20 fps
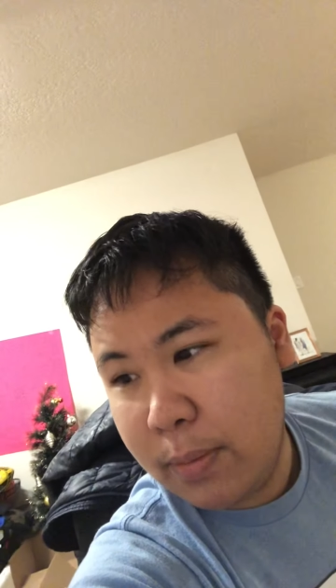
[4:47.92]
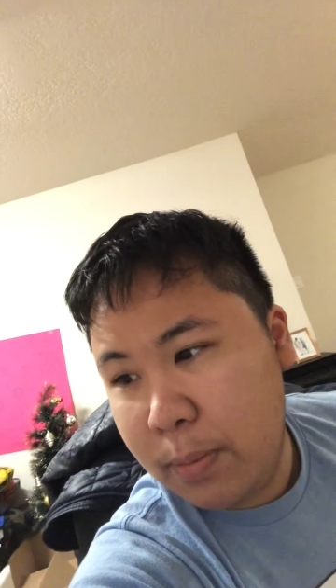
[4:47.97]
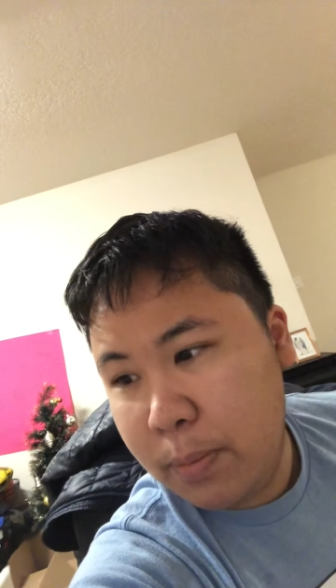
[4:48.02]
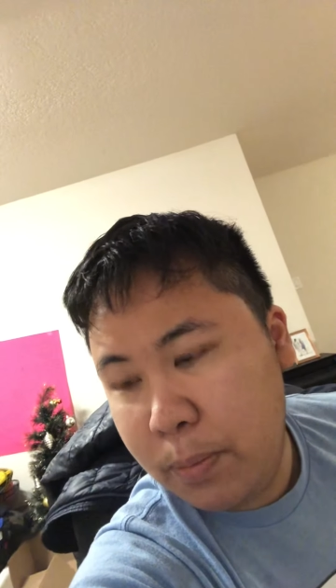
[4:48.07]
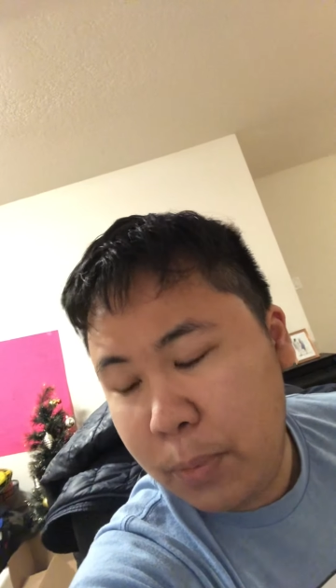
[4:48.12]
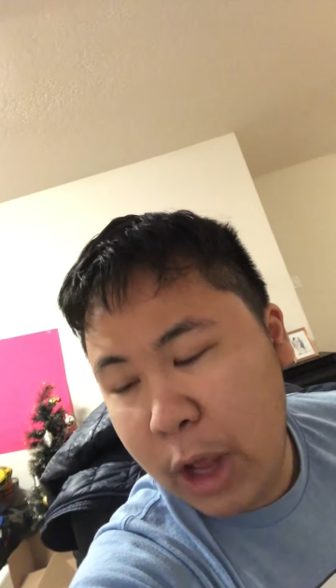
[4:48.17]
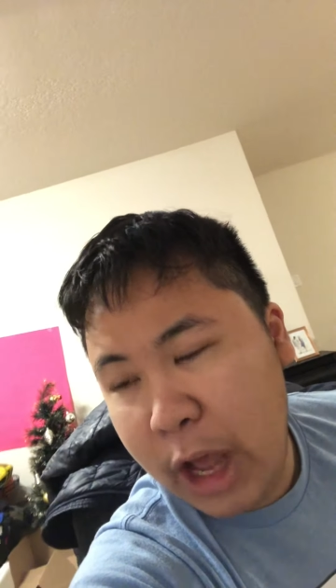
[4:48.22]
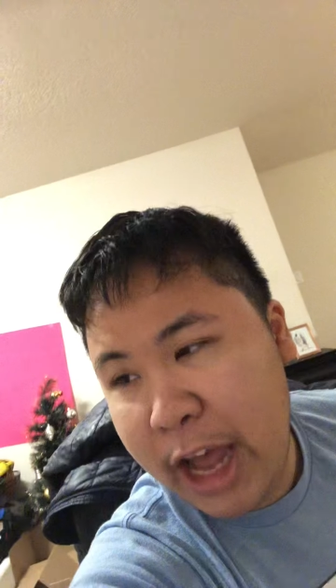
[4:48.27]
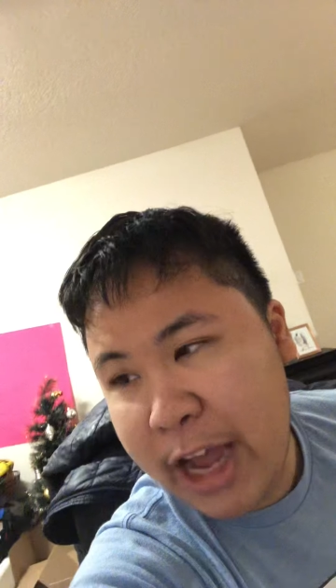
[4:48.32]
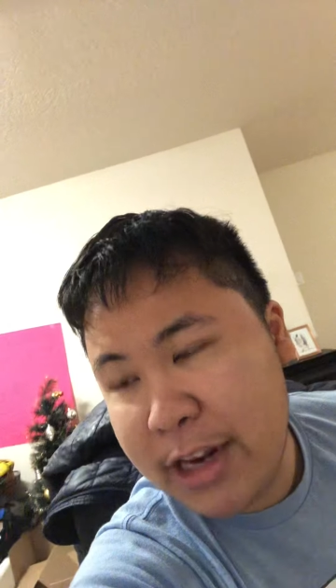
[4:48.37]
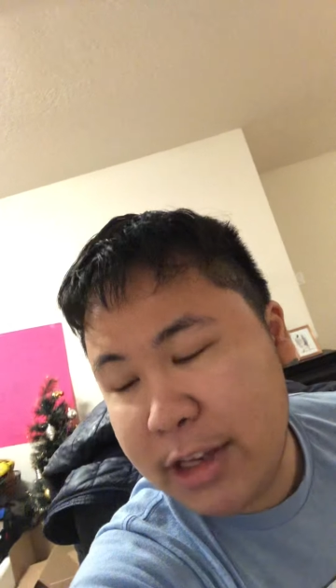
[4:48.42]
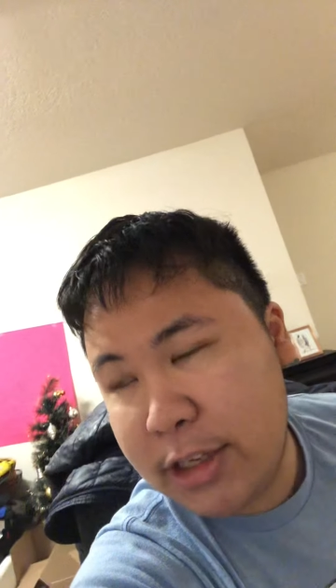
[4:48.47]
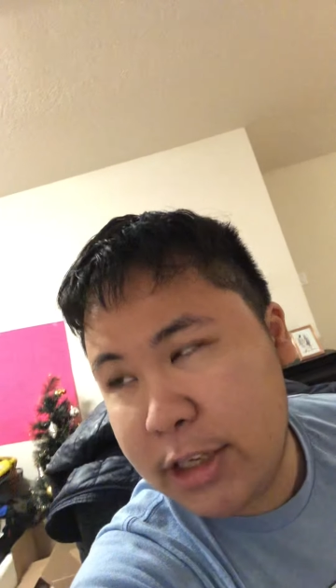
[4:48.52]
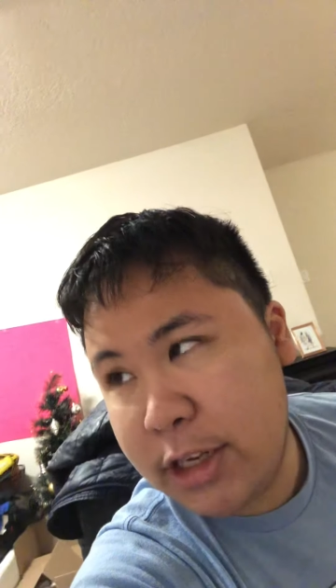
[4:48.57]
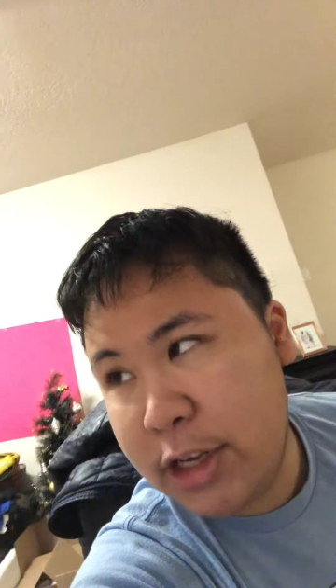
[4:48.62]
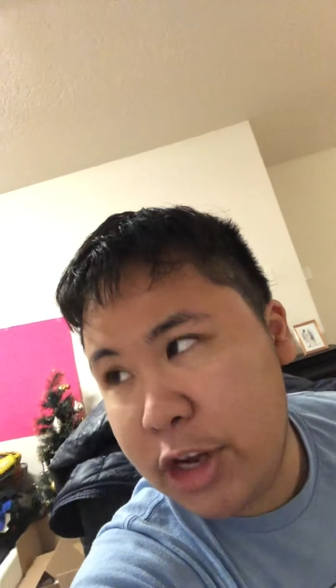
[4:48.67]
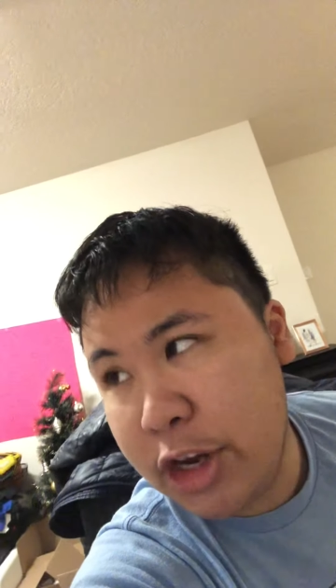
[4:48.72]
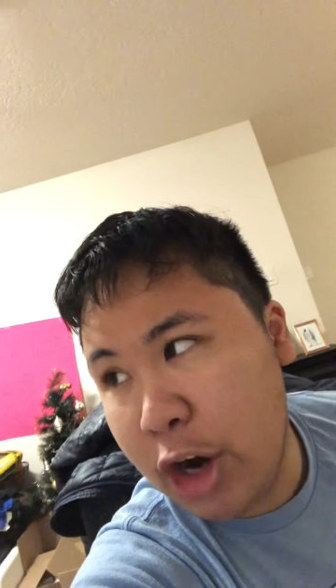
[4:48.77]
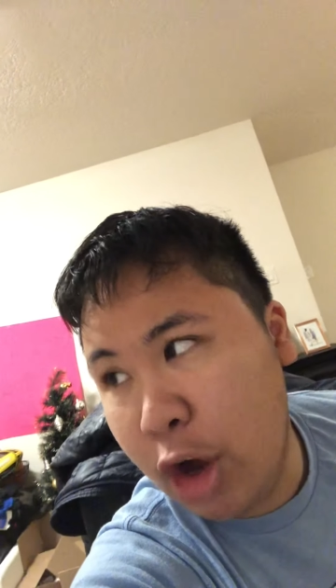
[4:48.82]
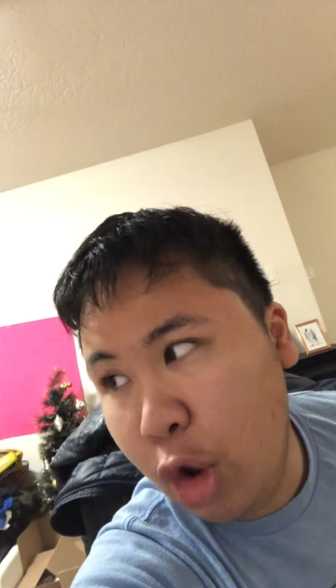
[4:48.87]

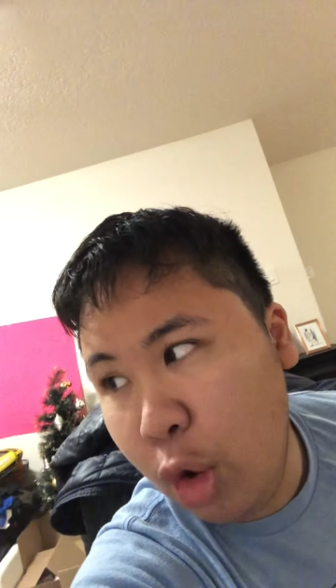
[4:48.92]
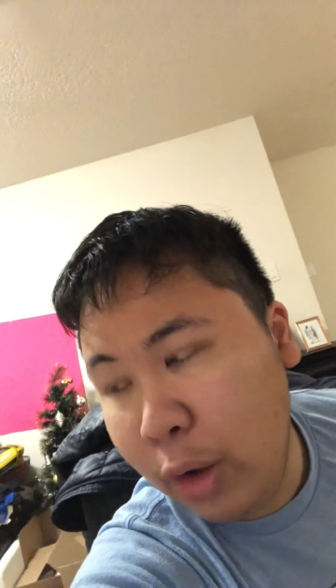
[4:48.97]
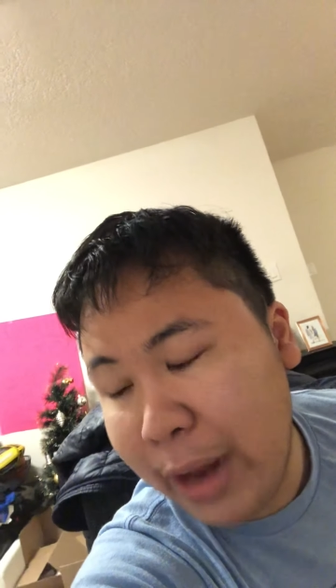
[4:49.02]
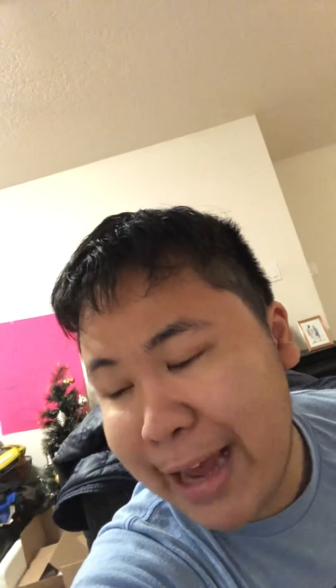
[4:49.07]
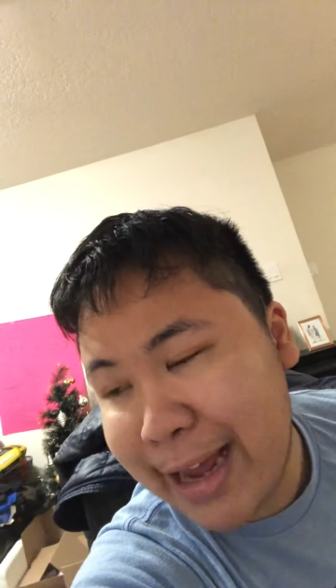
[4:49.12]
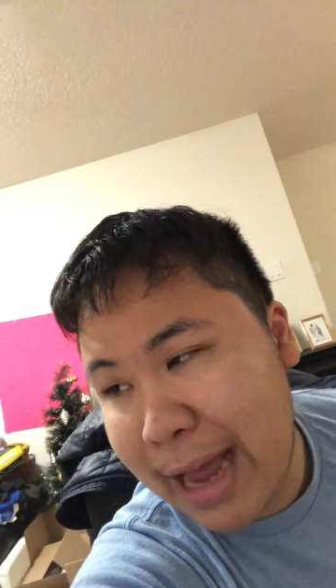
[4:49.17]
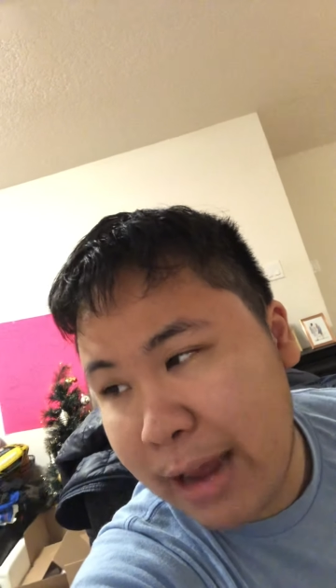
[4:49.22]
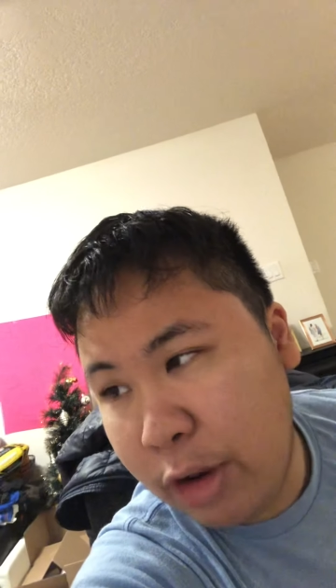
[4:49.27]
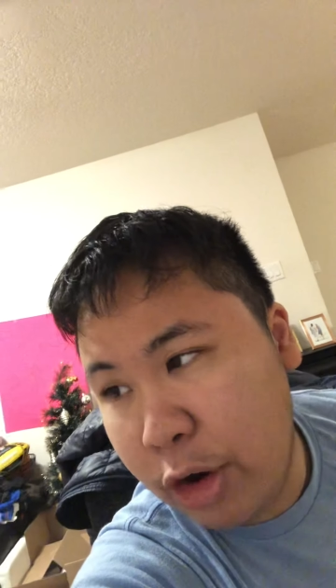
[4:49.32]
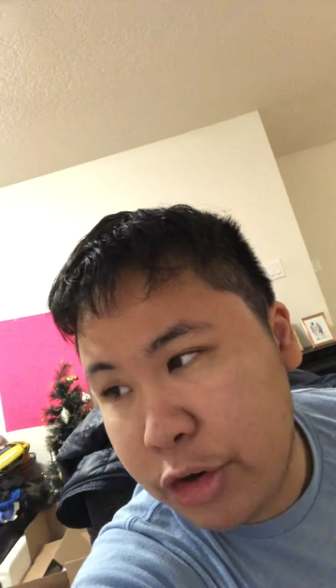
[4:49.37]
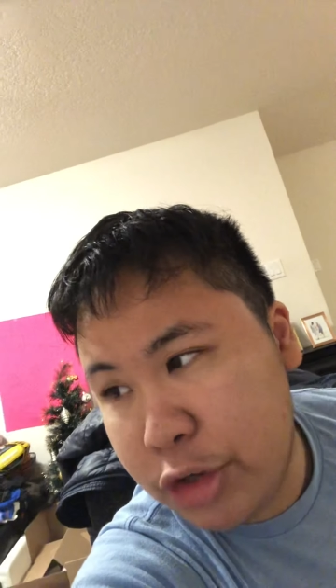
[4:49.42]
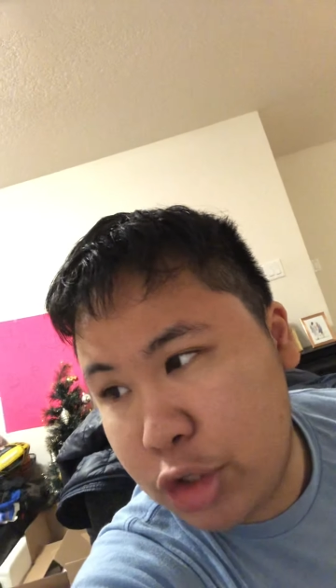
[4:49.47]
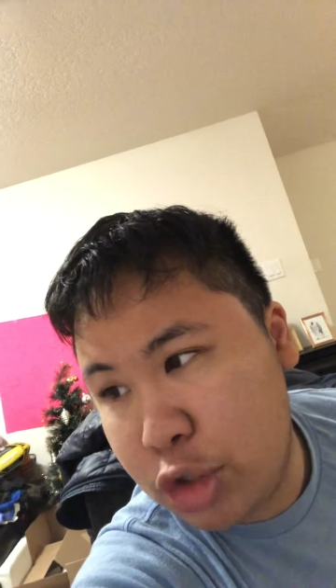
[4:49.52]
But, like I learned